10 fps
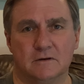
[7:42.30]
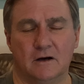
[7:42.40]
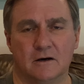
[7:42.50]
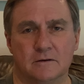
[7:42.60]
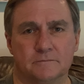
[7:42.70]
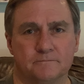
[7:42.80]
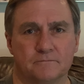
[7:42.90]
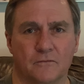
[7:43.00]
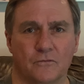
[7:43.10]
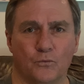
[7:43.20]
um,
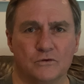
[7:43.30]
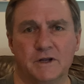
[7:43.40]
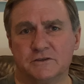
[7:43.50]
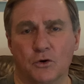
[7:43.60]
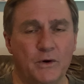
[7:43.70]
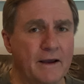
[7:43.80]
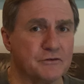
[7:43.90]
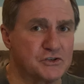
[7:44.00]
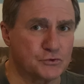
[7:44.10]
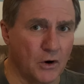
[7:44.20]
and so we have
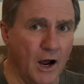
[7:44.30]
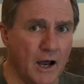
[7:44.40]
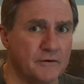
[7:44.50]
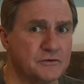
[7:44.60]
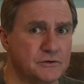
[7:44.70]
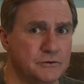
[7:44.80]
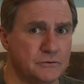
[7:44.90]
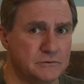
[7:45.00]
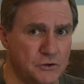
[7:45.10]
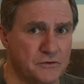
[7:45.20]
to strive
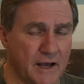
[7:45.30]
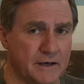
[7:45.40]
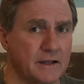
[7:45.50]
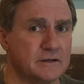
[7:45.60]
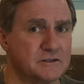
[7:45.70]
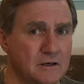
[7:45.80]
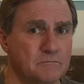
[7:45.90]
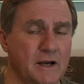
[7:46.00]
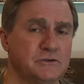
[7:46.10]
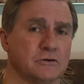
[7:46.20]
to do that in some
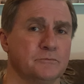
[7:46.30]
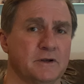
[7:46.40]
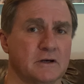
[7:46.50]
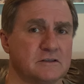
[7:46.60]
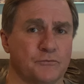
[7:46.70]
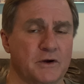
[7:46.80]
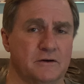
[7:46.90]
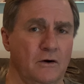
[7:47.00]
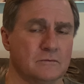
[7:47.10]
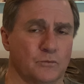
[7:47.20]
measure because if we
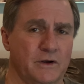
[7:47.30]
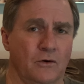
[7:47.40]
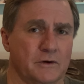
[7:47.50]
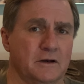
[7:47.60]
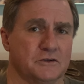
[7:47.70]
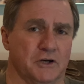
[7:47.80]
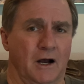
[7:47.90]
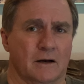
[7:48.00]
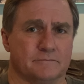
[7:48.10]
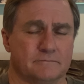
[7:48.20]
don't, we don't get a
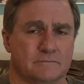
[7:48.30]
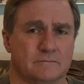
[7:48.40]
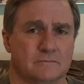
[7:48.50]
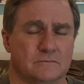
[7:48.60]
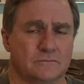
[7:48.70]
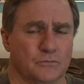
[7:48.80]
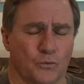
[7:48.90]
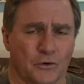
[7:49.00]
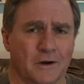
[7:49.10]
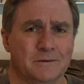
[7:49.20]
job.
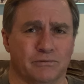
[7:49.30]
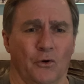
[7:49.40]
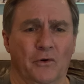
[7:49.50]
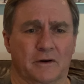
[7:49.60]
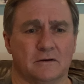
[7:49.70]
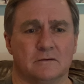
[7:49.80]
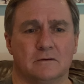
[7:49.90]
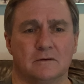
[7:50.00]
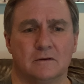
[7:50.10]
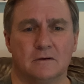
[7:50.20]
We're unemployed.
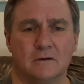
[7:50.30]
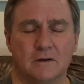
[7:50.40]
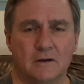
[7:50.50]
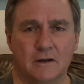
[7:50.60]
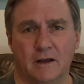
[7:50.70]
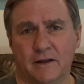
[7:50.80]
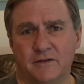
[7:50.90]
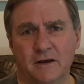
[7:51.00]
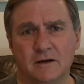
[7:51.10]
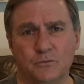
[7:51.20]
And
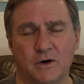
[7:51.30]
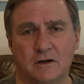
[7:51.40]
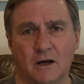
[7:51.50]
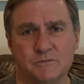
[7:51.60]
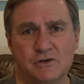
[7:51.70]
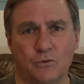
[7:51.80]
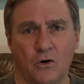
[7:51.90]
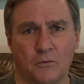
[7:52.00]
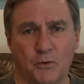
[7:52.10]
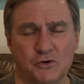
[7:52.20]
then when it comes to
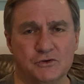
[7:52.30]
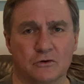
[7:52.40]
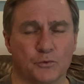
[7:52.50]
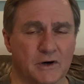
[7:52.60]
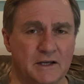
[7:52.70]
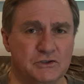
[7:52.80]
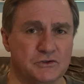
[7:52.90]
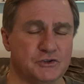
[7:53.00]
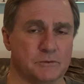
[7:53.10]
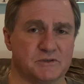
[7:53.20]
our personal
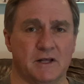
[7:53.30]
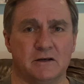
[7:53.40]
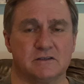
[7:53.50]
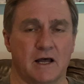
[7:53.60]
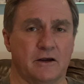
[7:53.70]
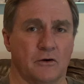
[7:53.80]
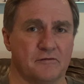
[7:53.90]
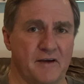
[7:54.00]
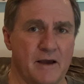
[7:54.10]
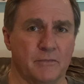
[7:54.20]
relationships, things like our
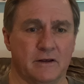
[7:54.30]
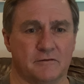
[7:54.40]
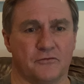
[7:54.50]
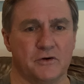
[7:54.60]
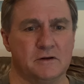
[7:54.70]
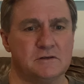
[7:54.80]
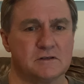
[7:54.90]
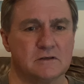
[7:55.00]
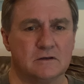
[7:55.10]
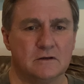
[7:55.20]
family and friends,